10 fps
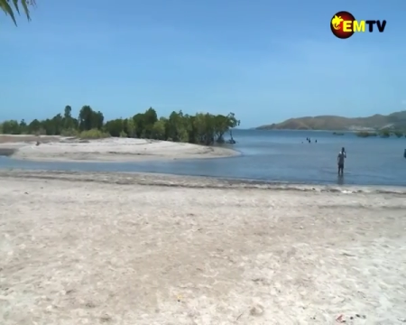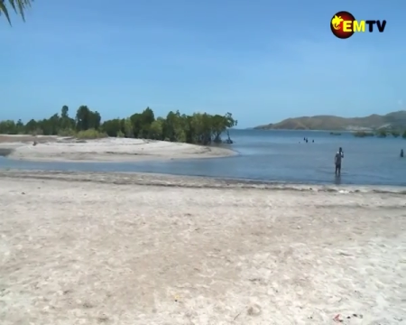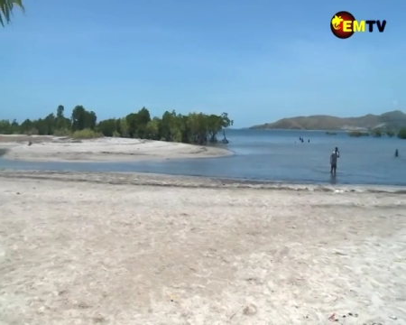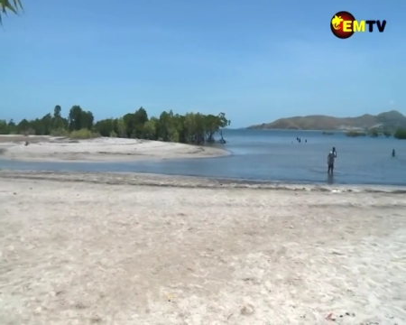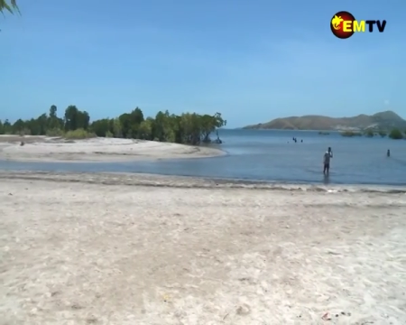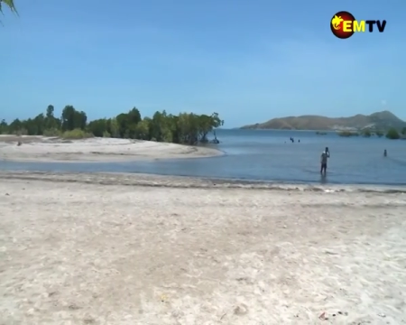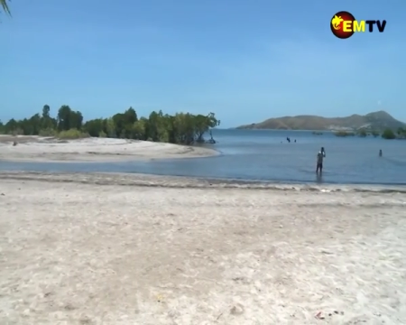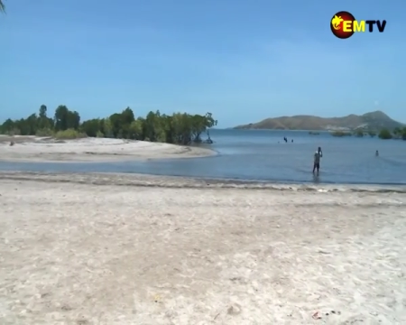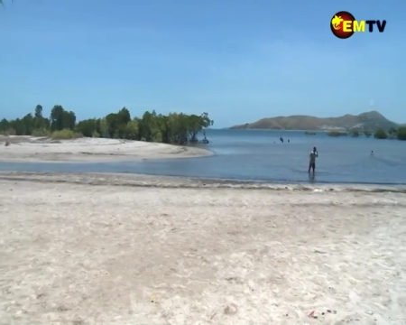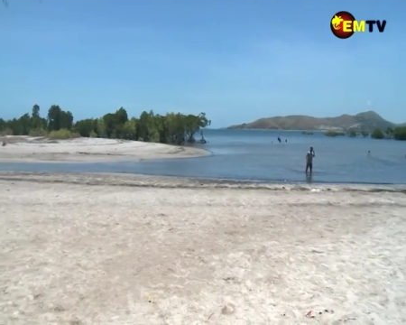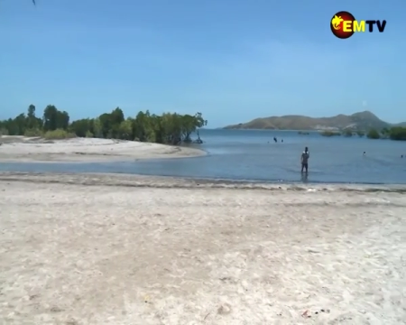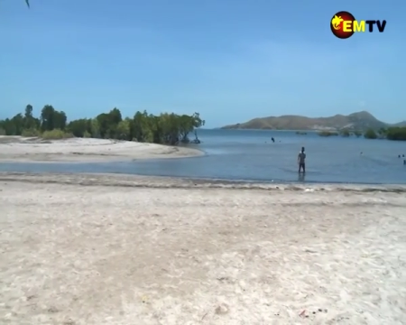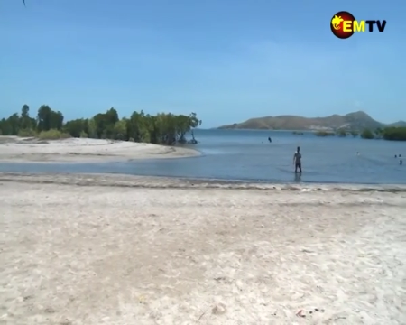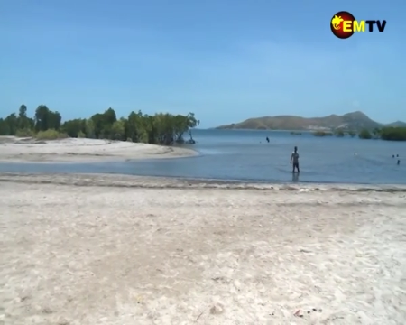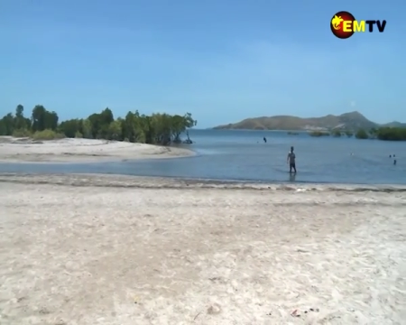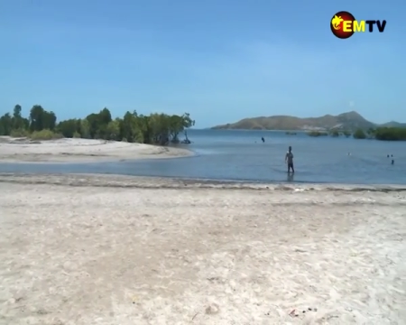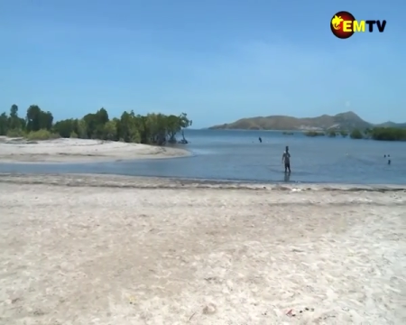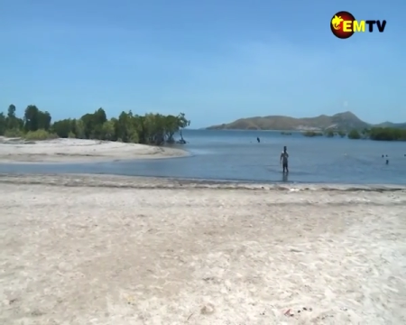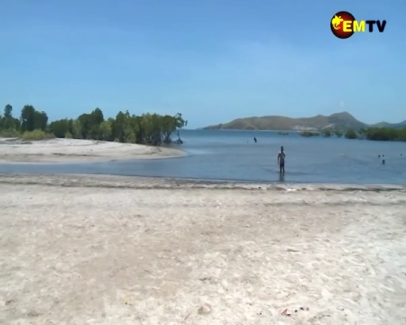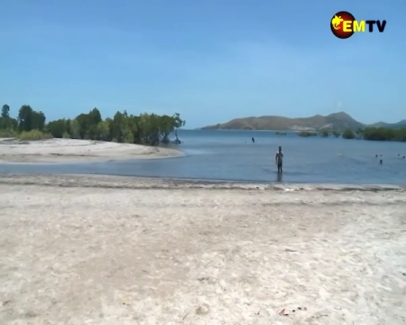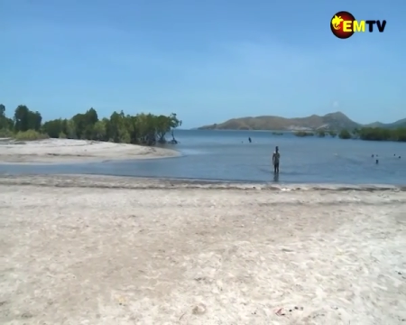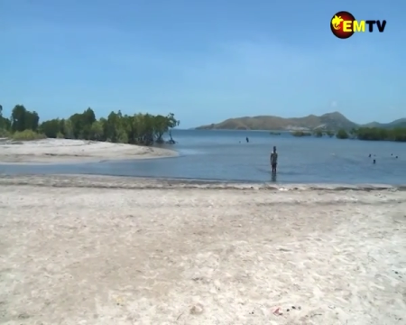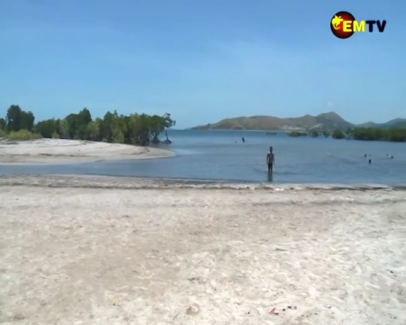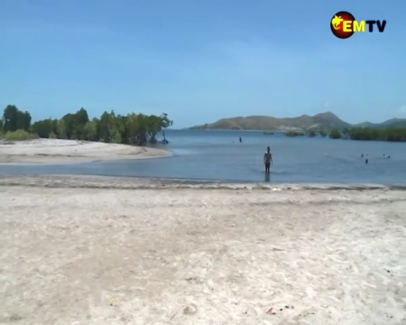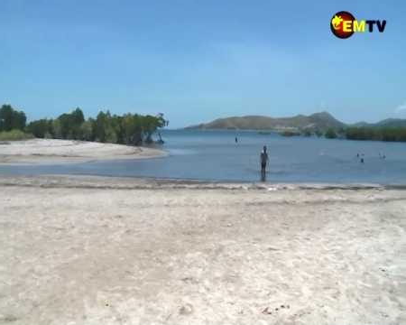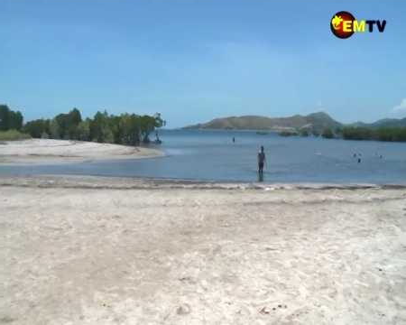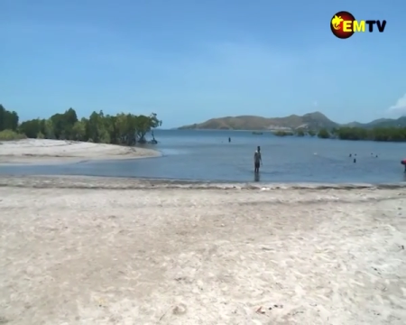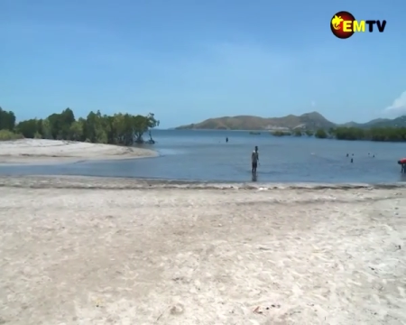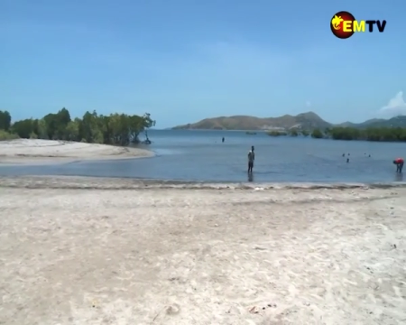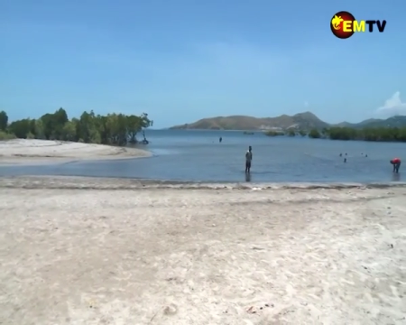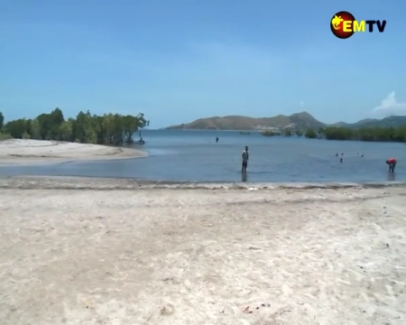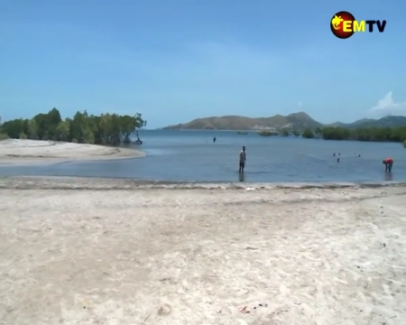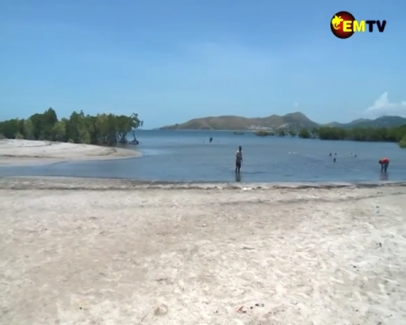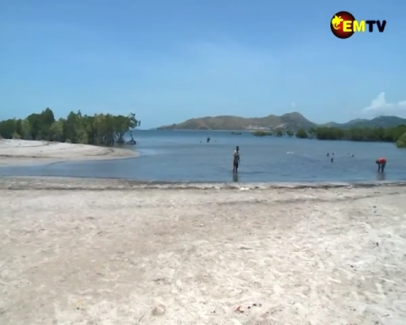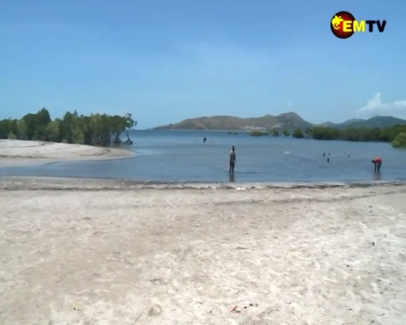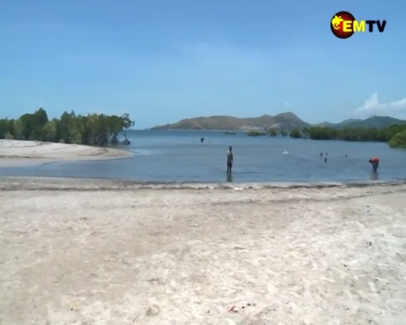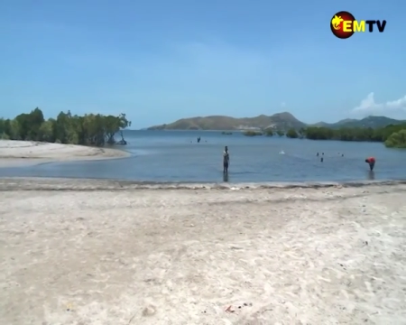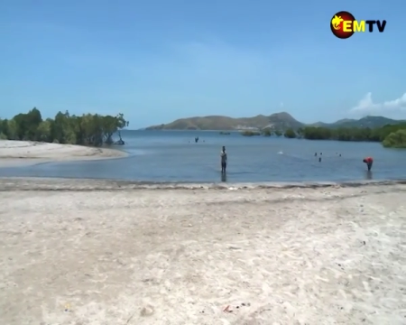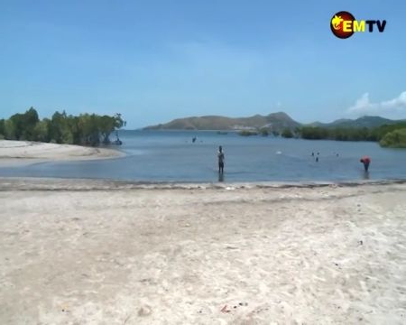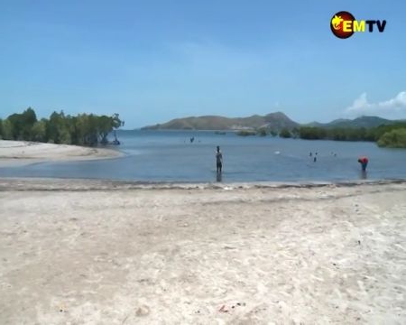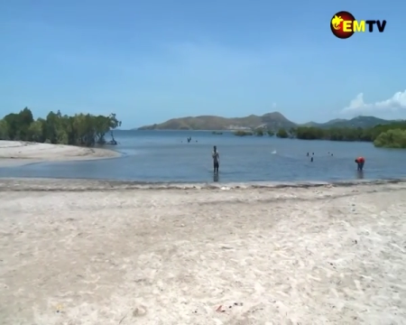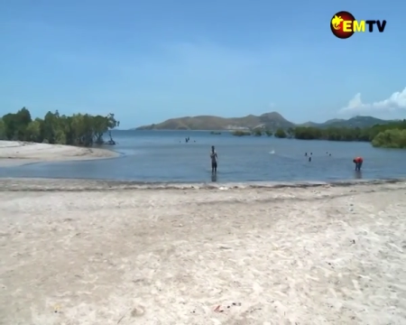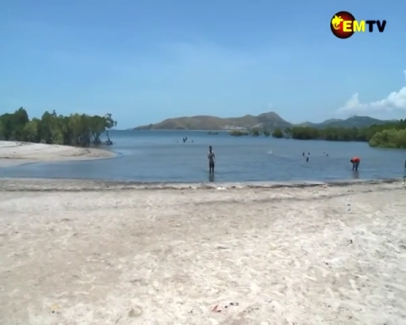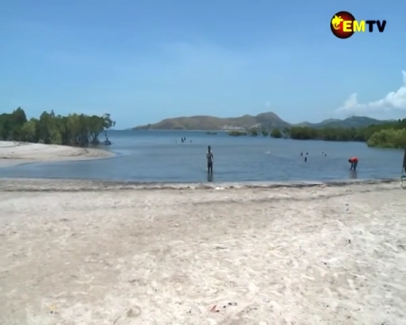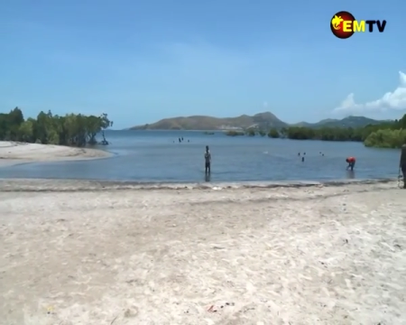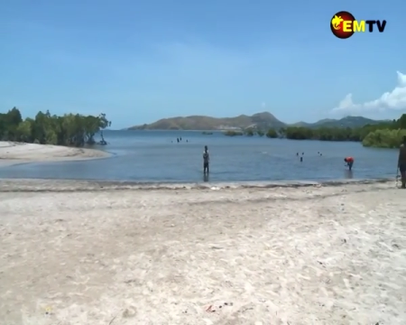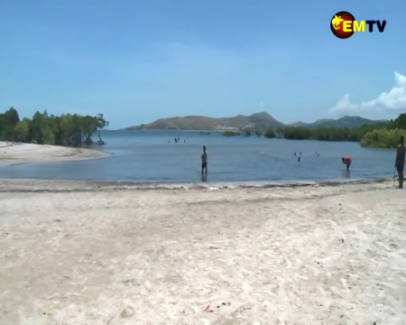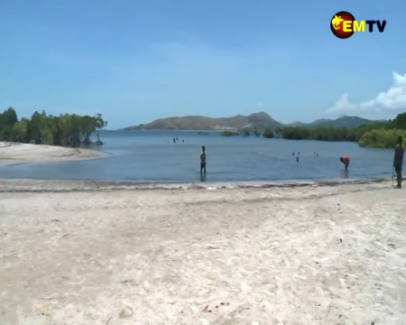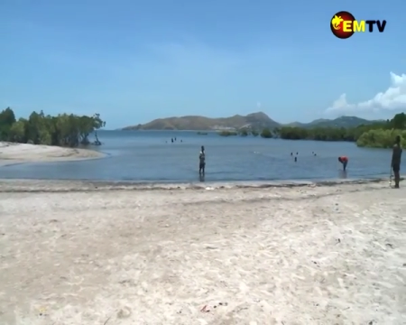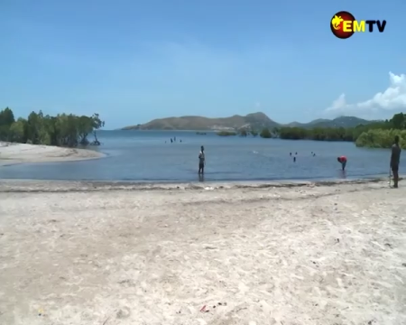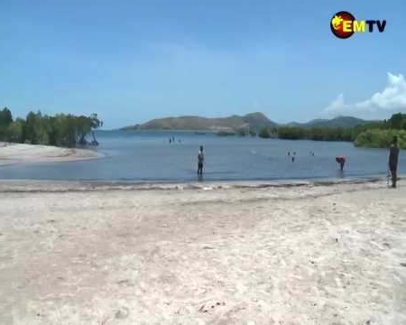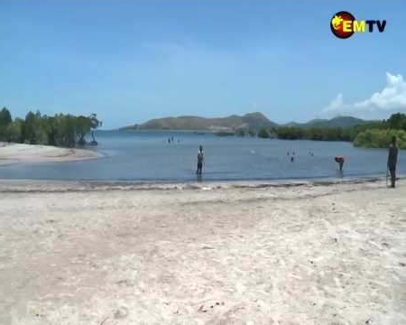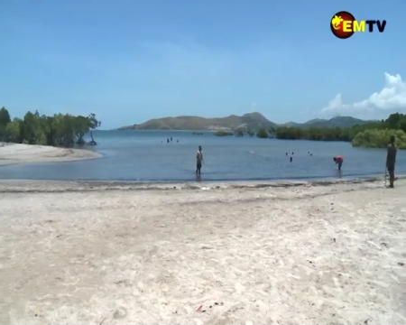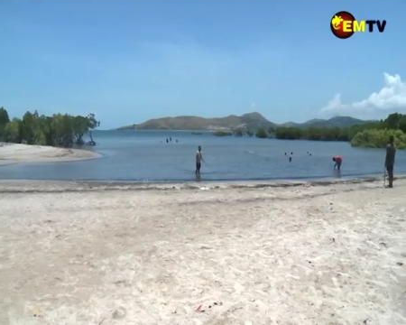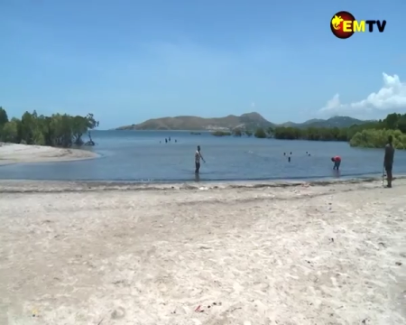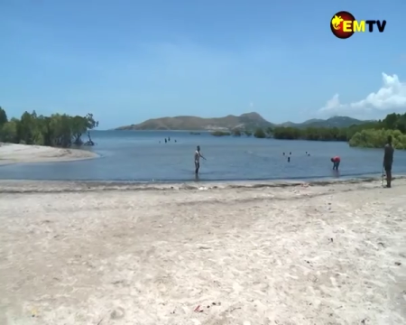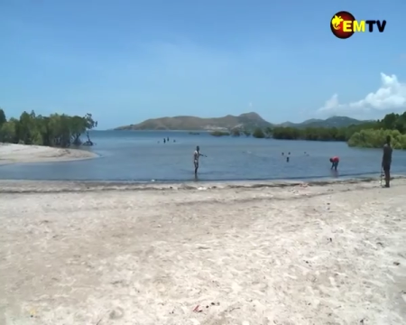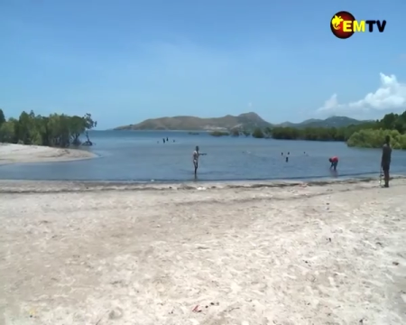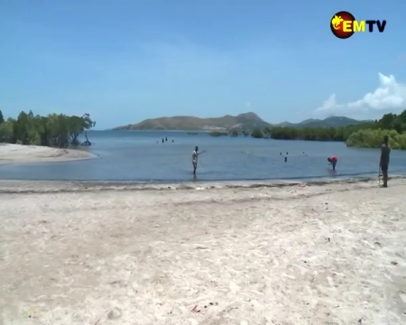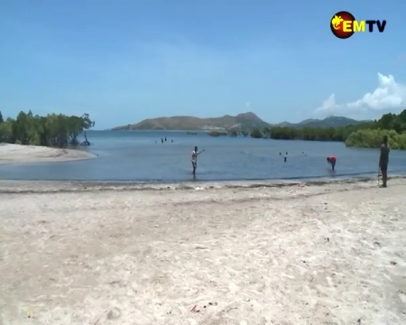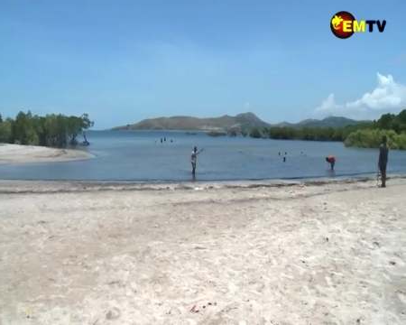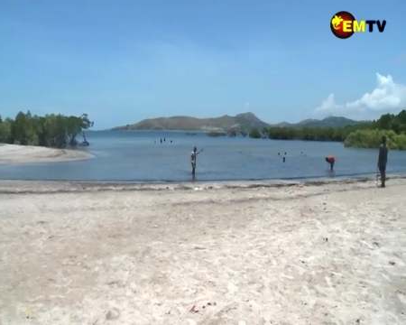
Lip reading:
No face is visible, so there are no lips to read.